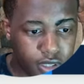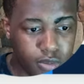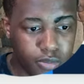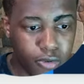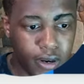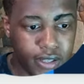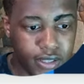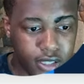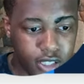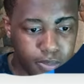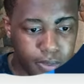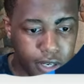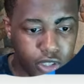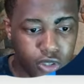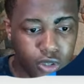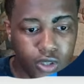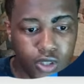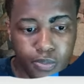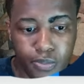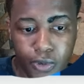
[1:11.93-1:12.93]
priceless
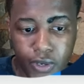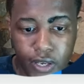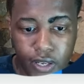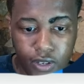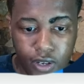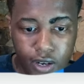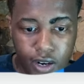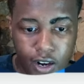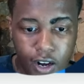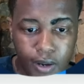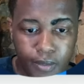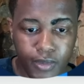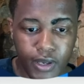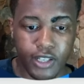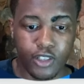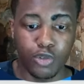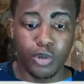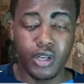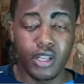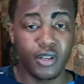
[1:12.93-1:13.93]
specials, booking.com, and
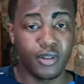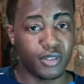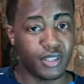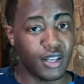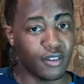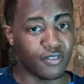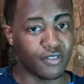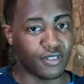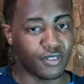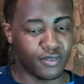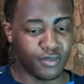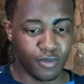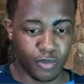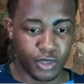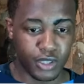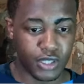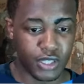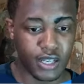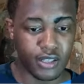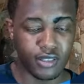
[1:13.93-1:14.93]
treating yourself, which
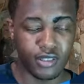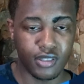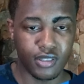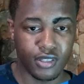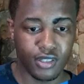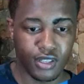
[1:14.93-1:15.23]
is nice.